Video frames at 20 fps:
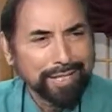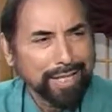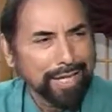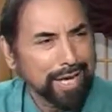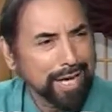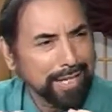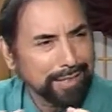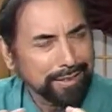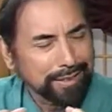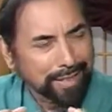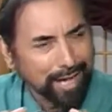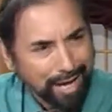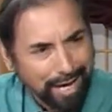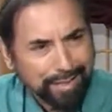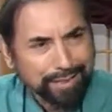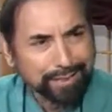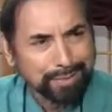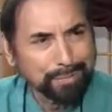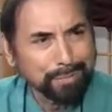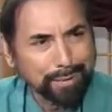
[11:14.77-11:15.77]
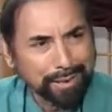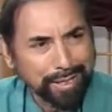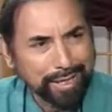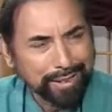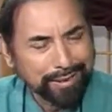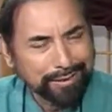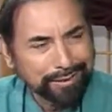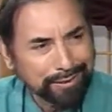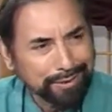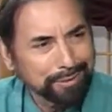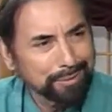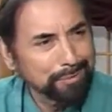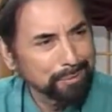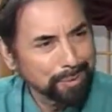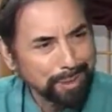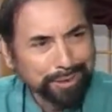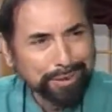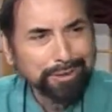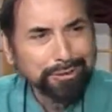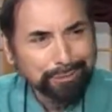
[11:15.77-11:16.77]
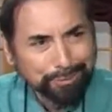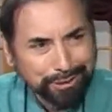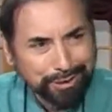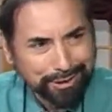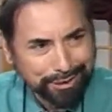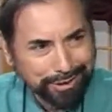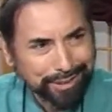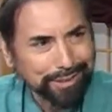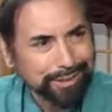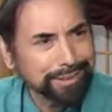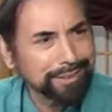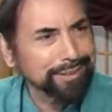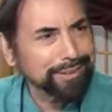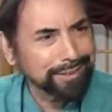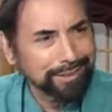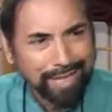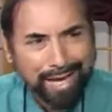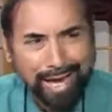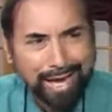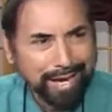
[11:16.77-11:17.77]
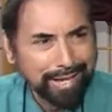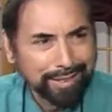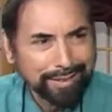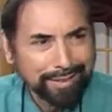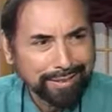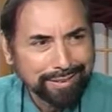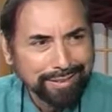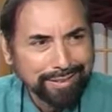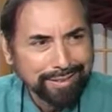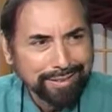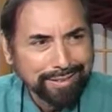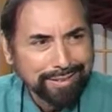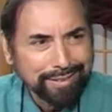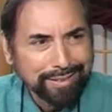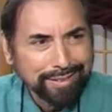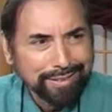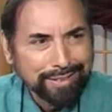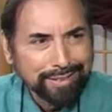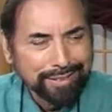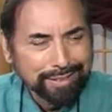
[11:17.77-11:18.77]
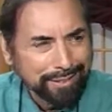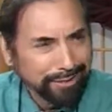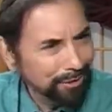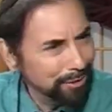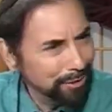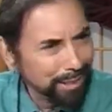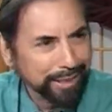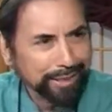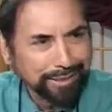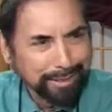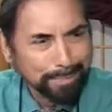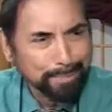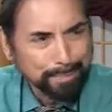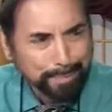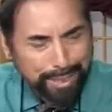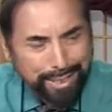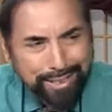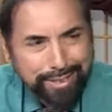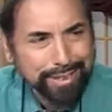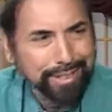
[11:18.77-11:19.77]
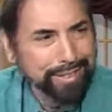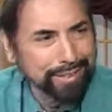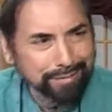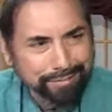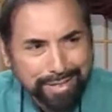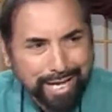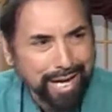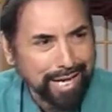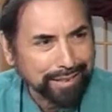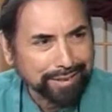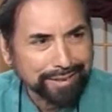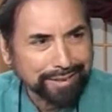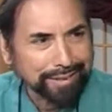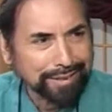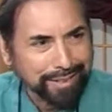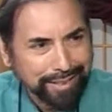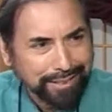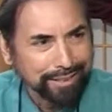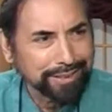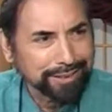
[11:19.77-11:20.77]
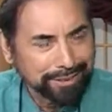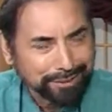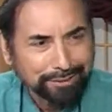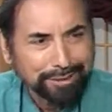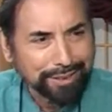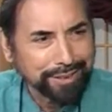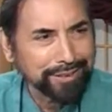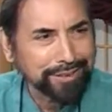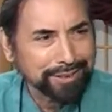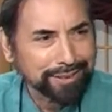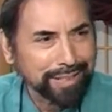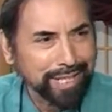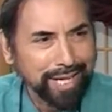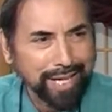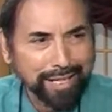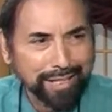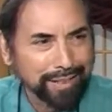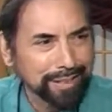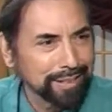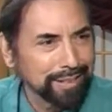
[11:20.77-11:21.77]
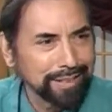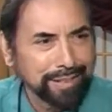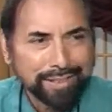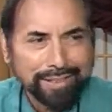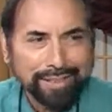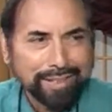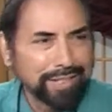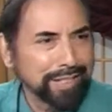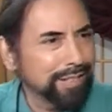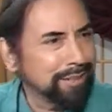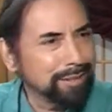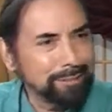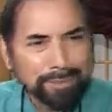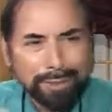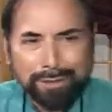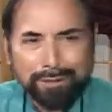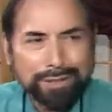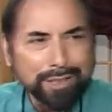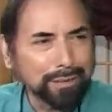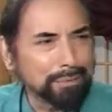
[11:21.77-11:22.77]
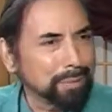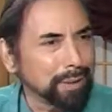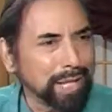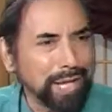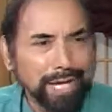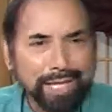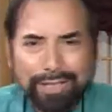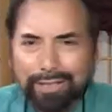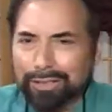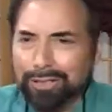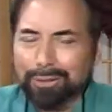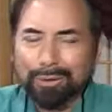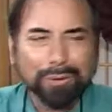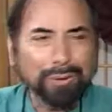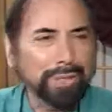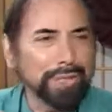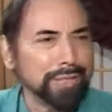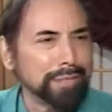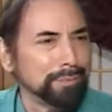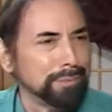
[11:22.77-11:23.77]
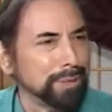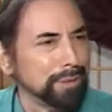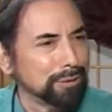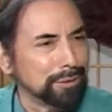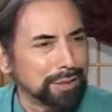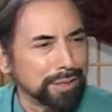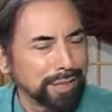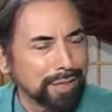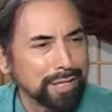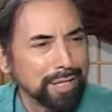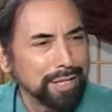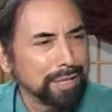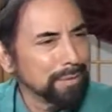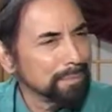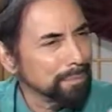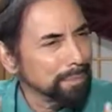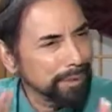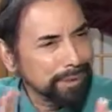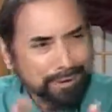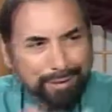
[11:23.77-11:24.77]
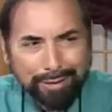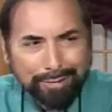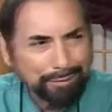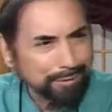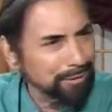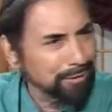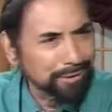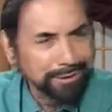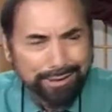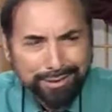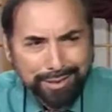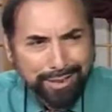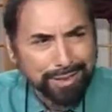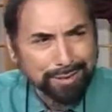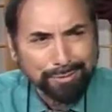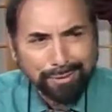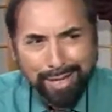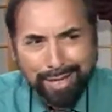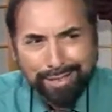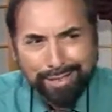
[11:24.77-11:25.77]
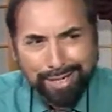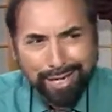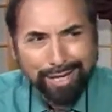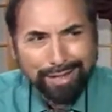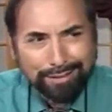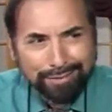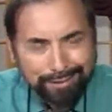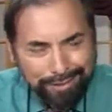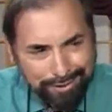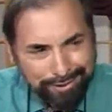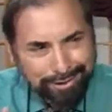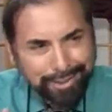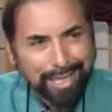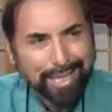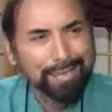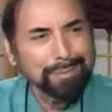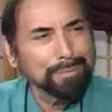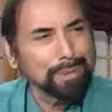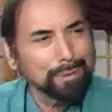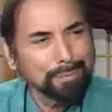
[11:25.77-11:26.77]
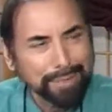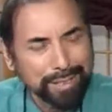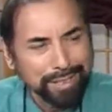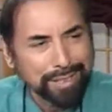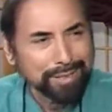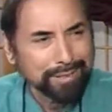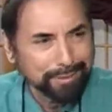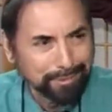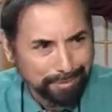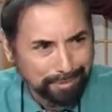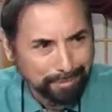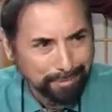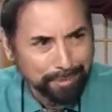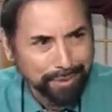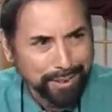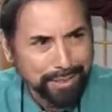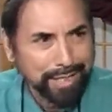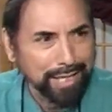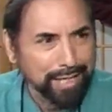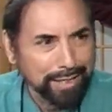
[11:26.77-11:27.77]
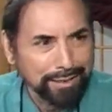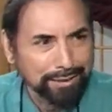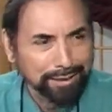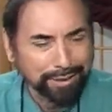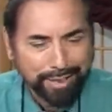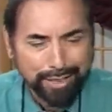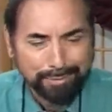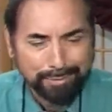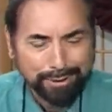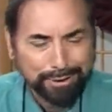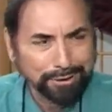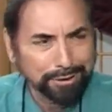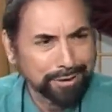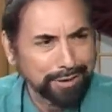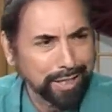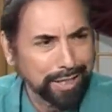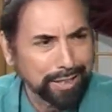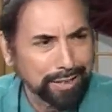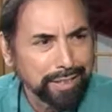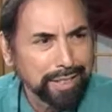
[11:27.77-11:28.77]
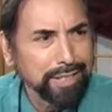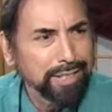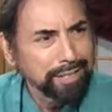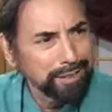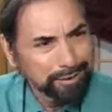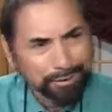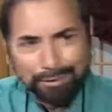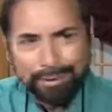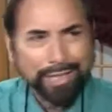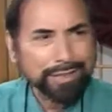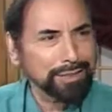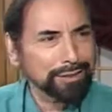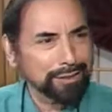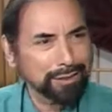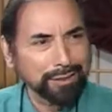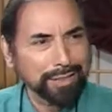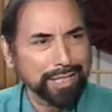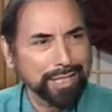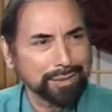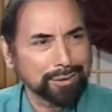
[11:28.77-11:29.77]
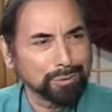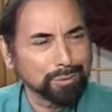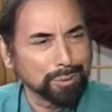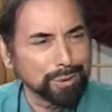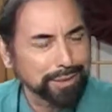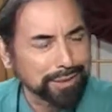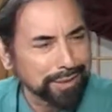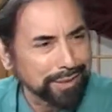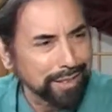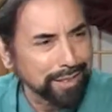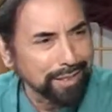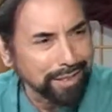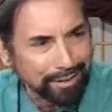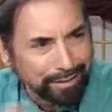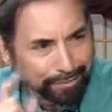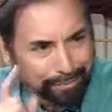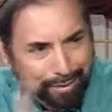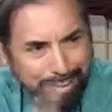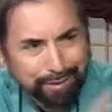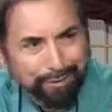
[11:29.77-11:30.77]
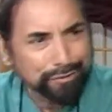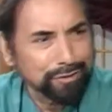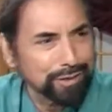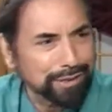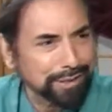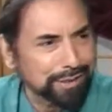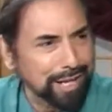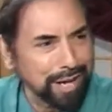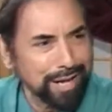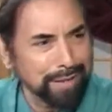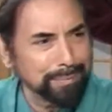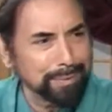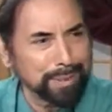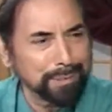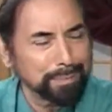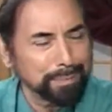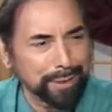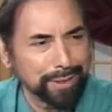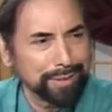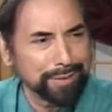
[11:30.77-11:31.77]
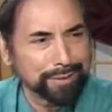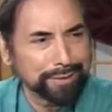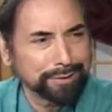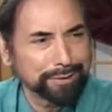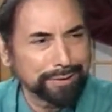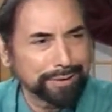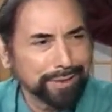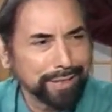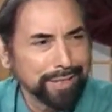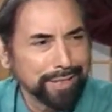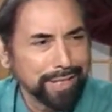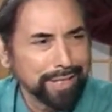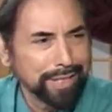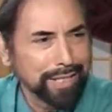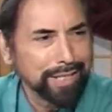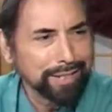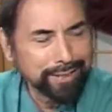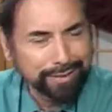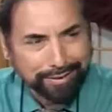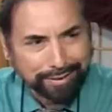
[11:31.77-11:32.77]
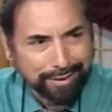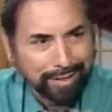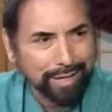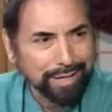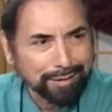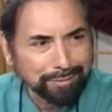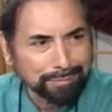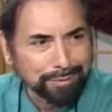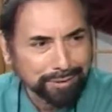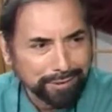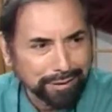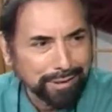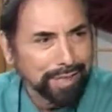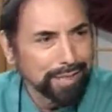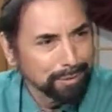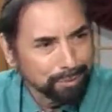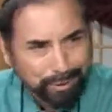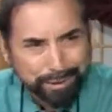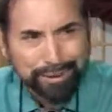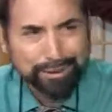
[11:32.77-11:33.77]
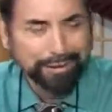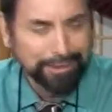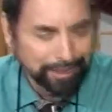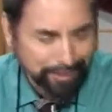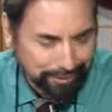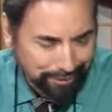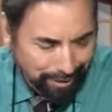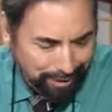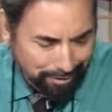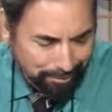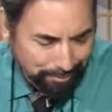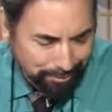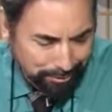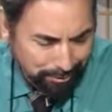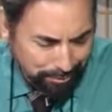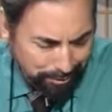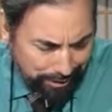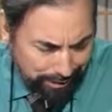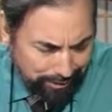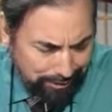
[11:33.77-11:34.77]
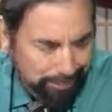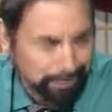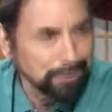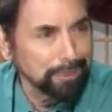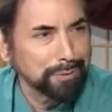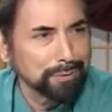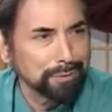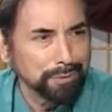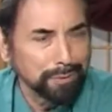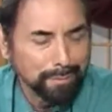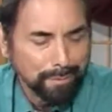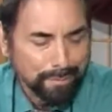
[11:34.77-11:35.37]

and contemplate what you just sang. Look at the meaning of that thing that you just sang. Let the music play, enjoy the music, but don't sing right now. Take a moment and really understand what you're saying. So let's look at the word Selah. The very first time it appears in the Psalms, which is in Psalm 3 2